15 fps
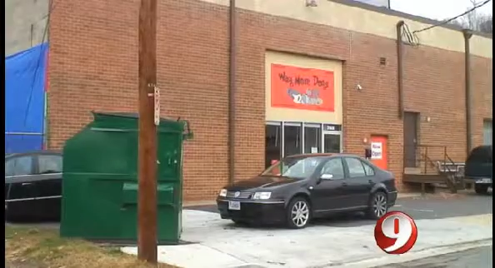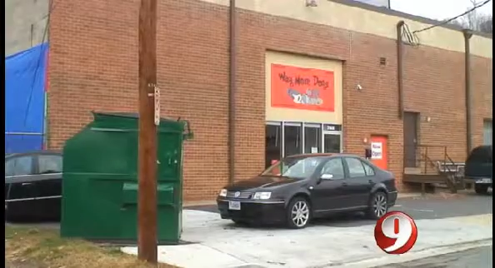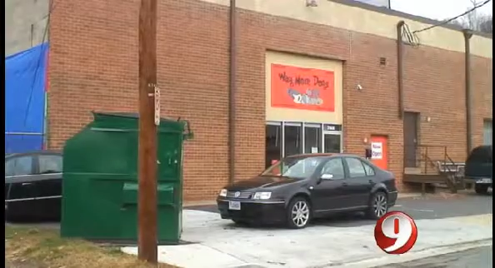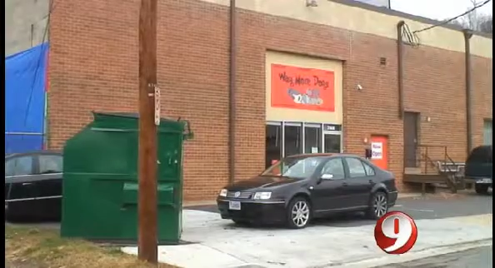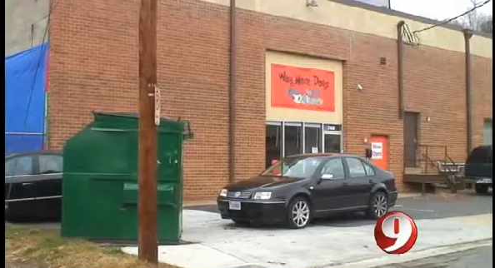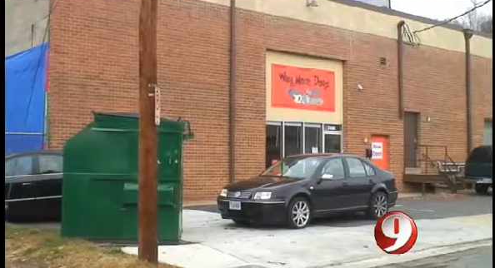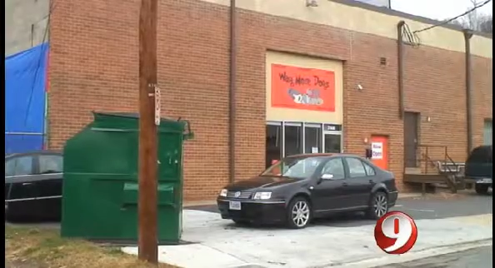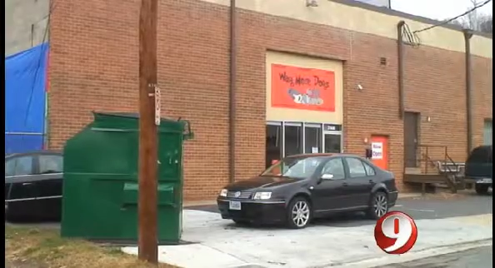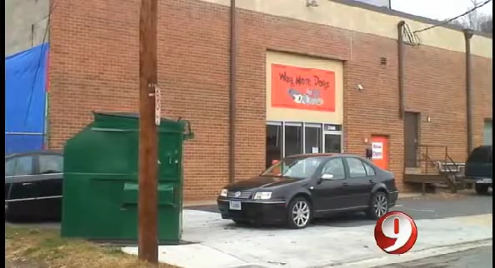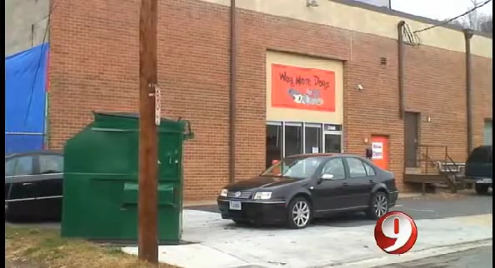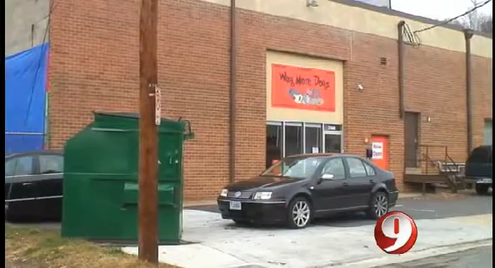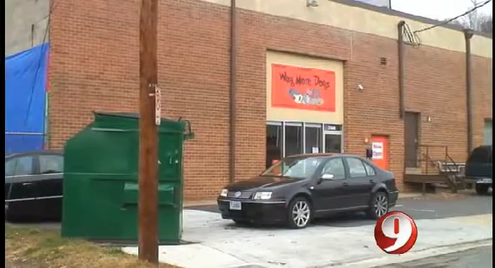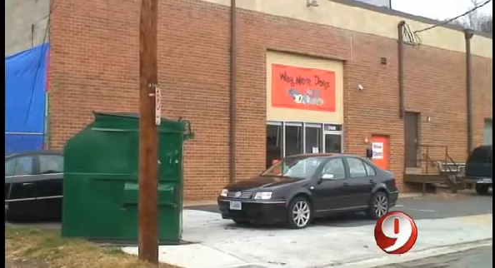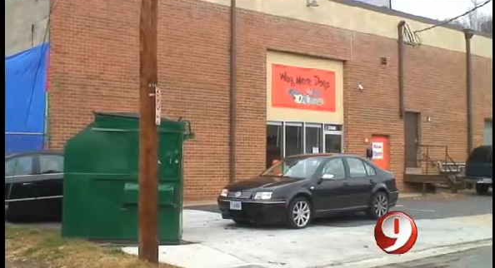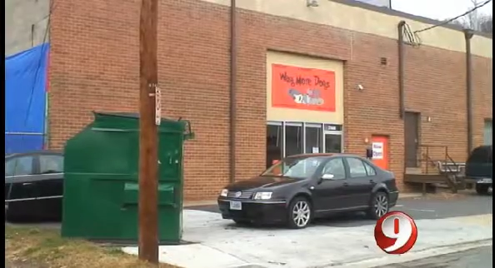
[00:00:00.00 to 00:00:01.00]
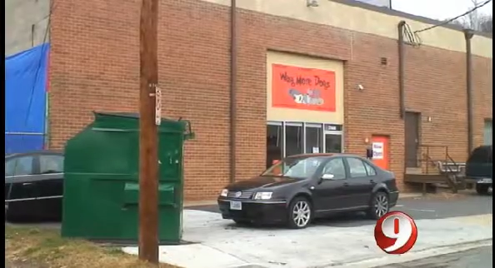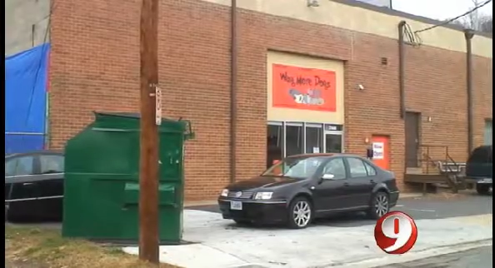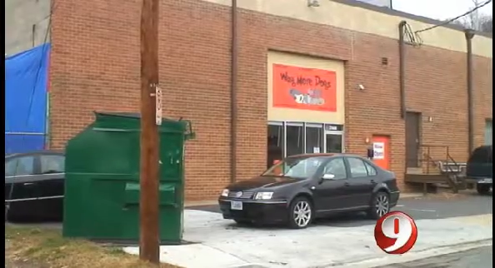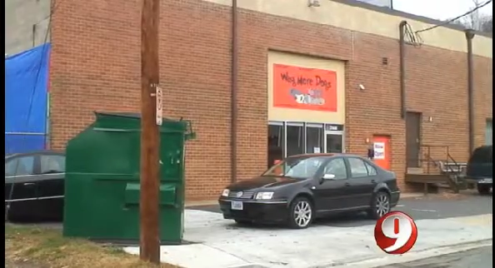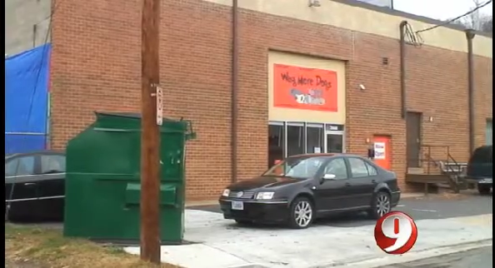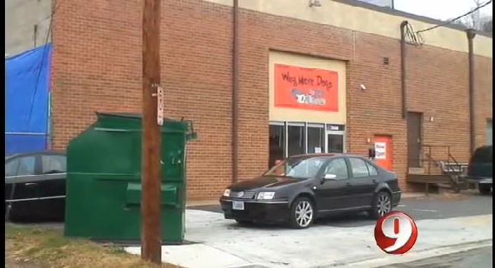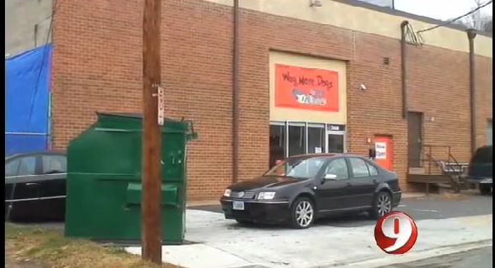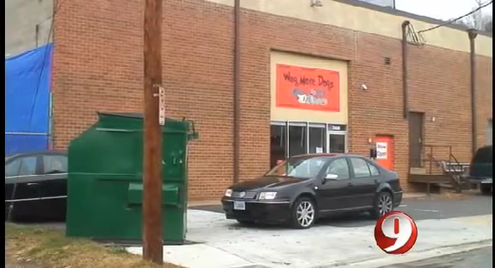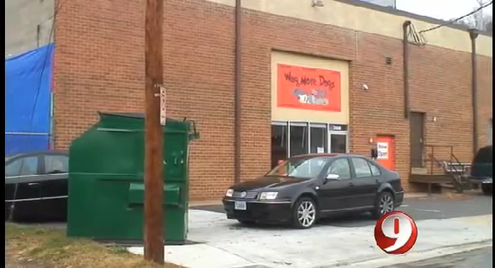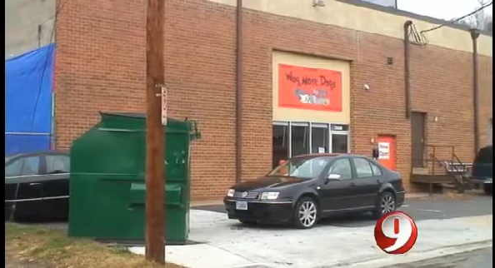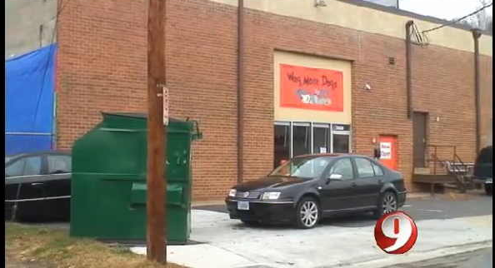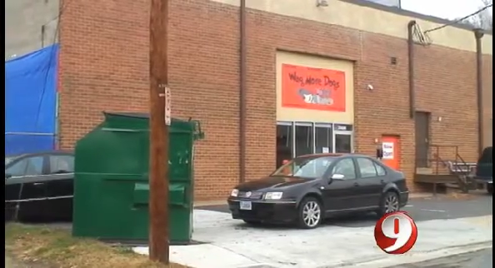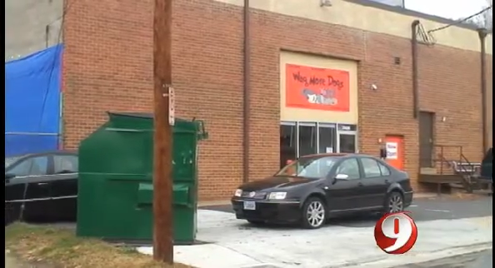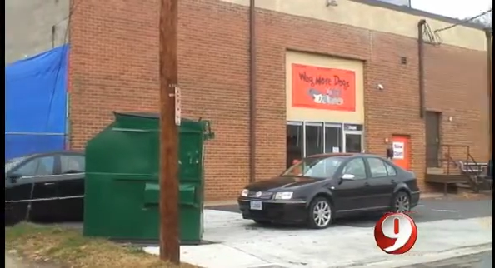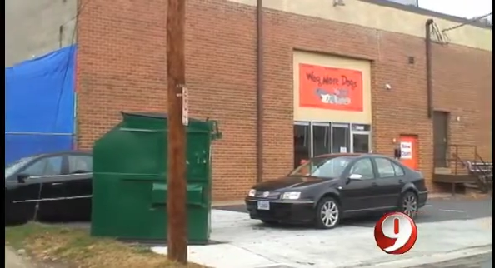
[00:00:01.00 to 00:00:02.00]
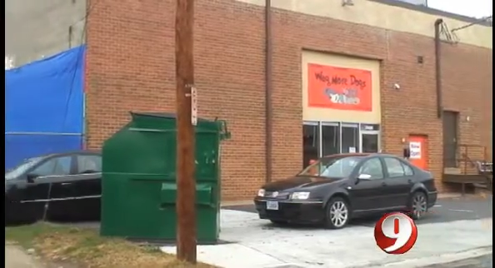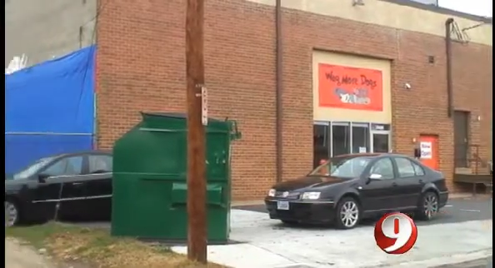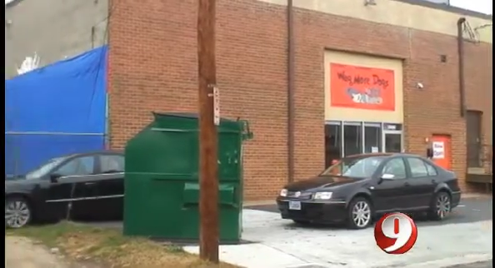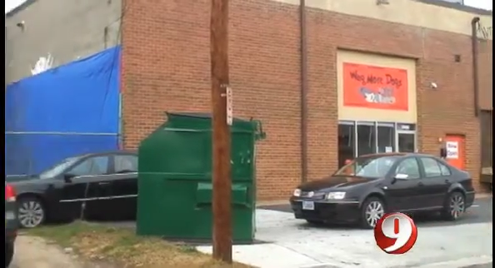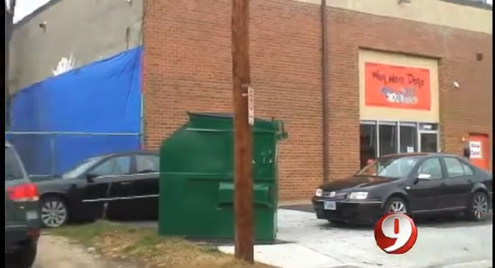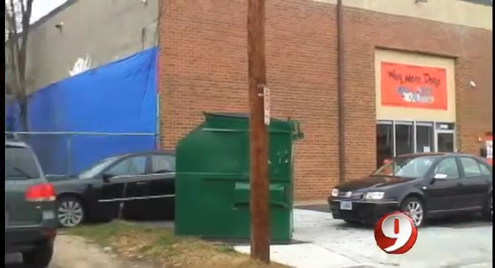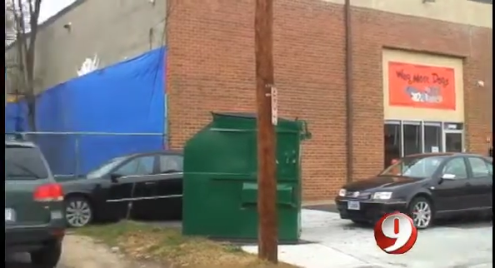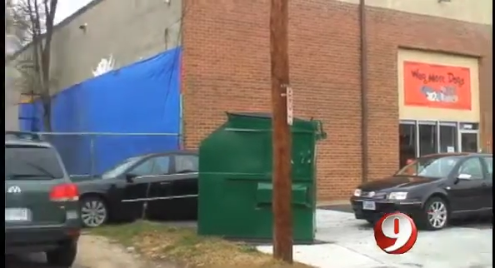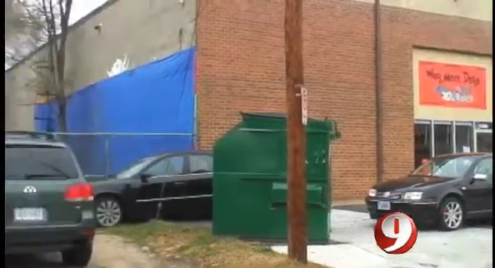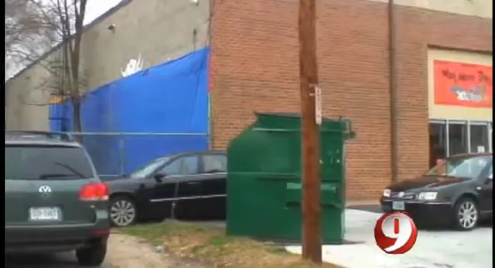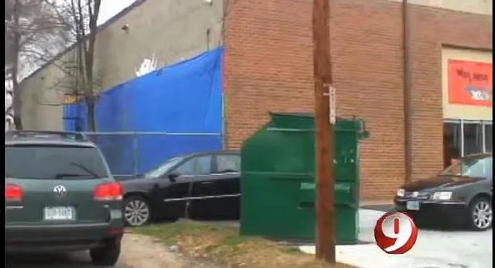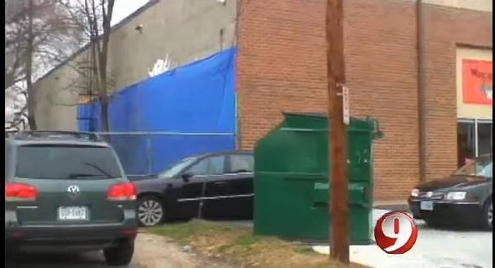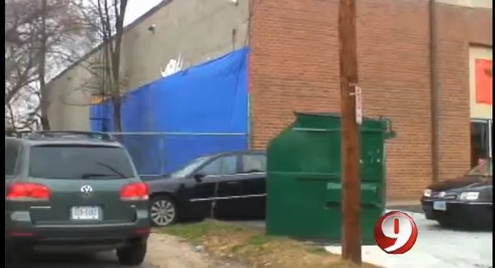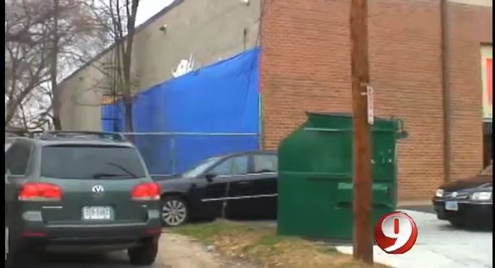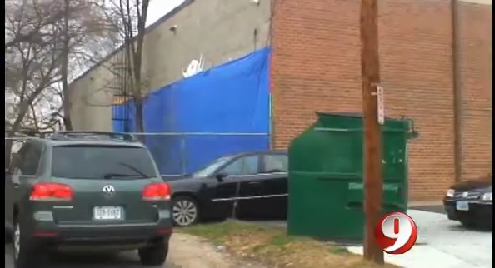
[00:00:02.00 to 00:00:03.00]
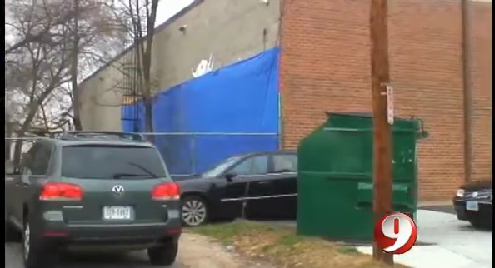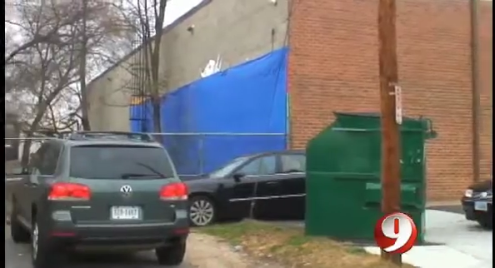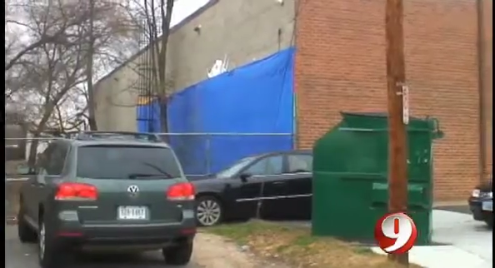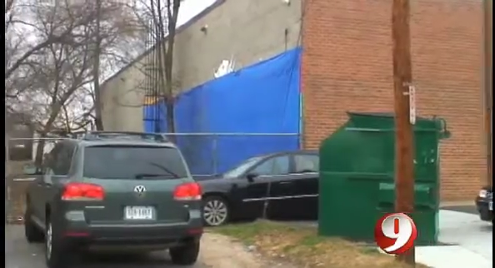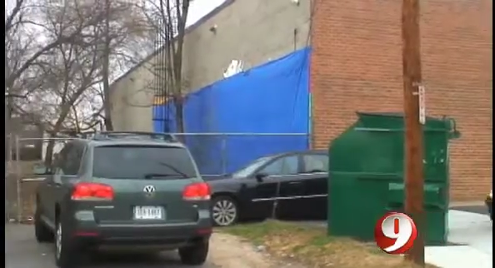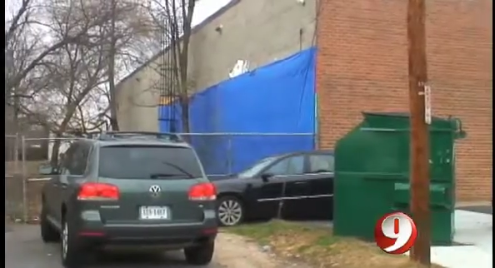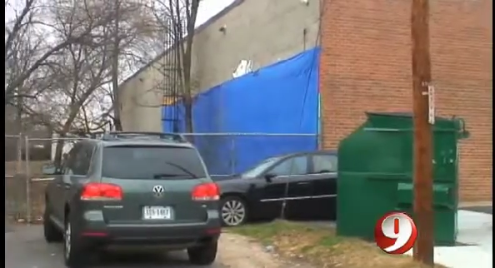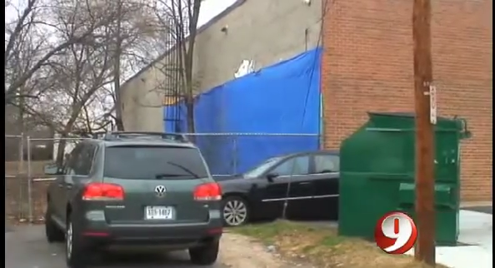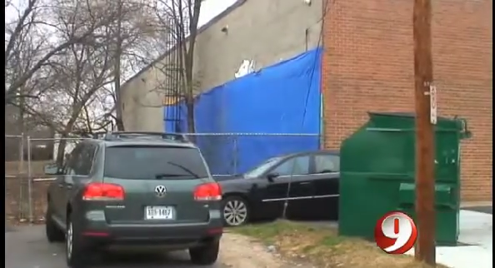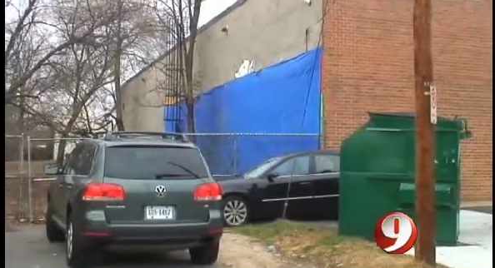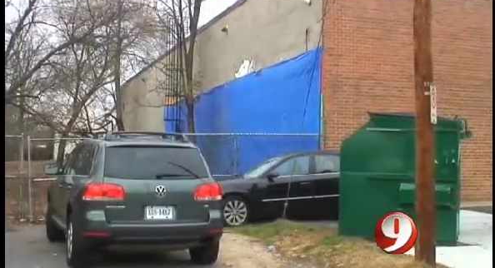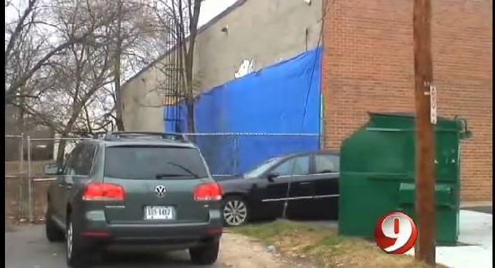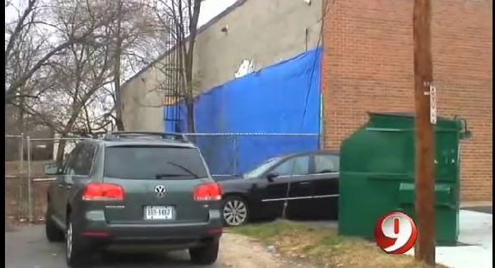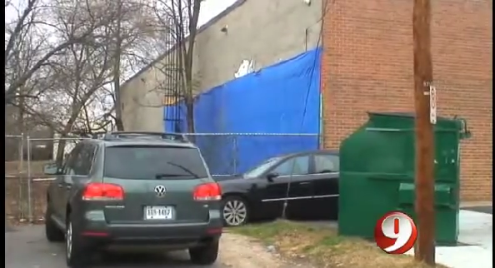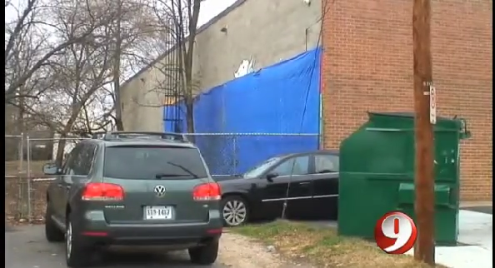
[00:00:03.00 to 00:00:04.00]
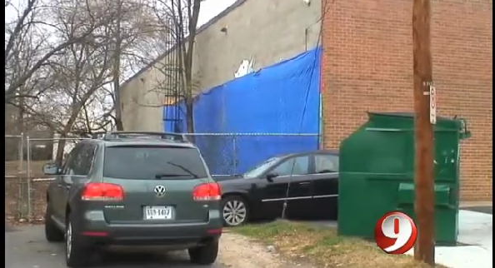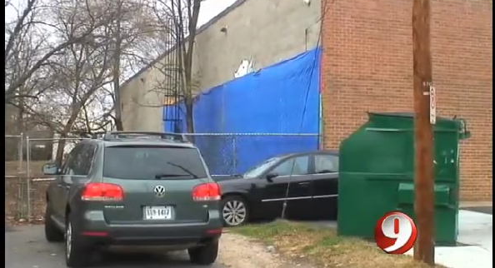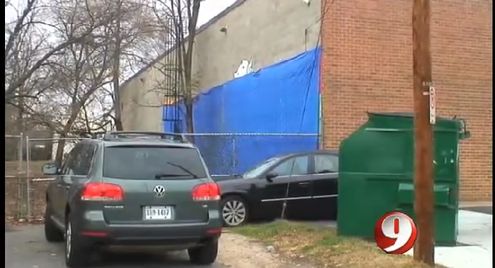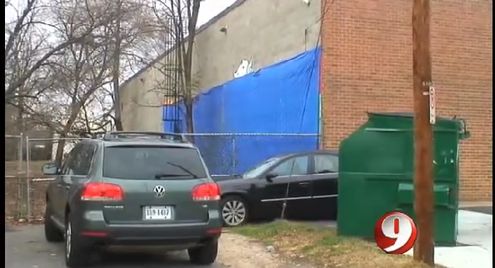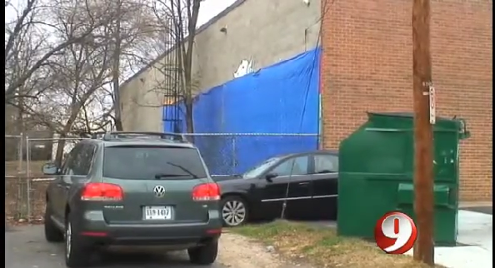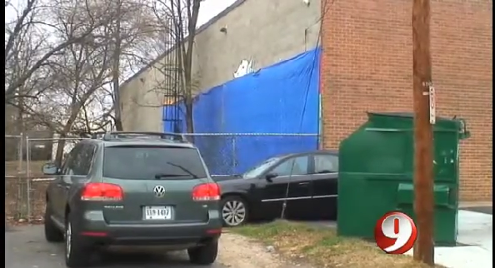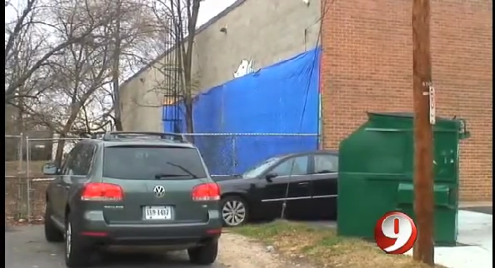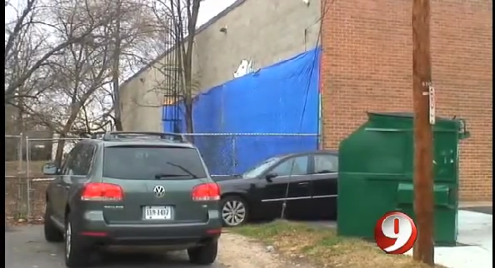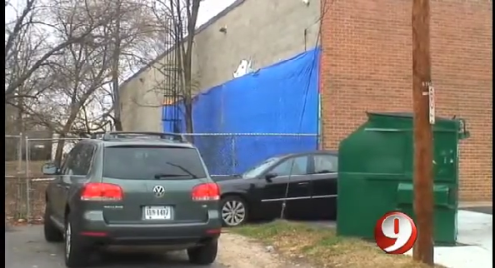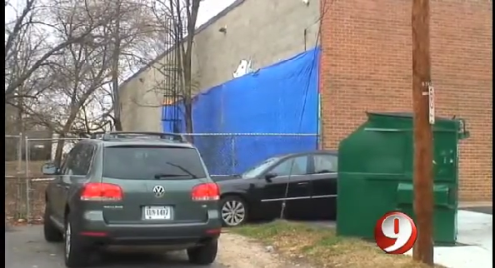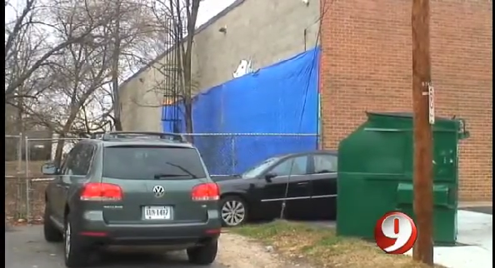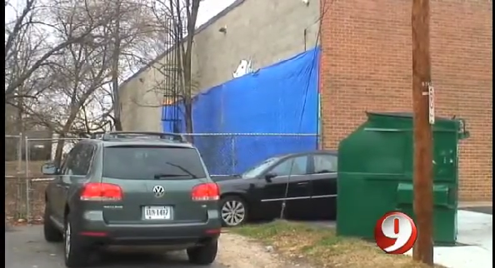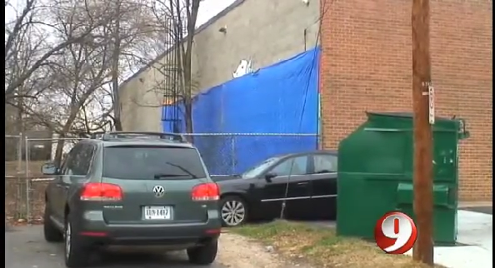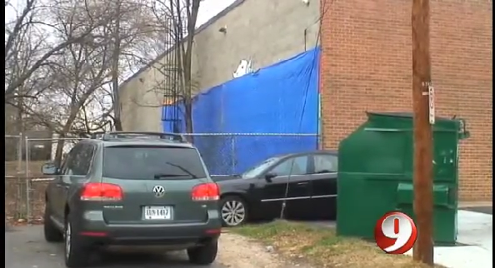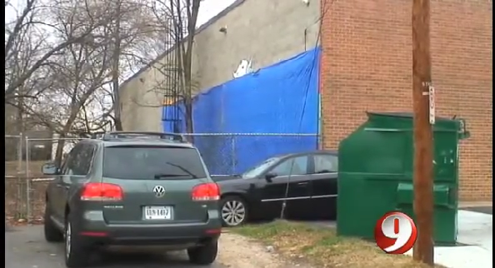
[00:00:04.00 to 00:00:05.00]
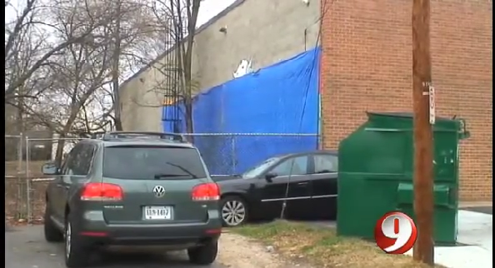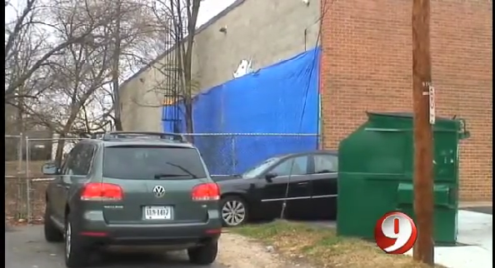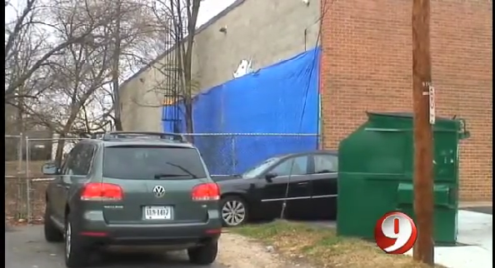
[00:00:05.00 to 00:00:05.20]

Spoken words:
(no speaker visible)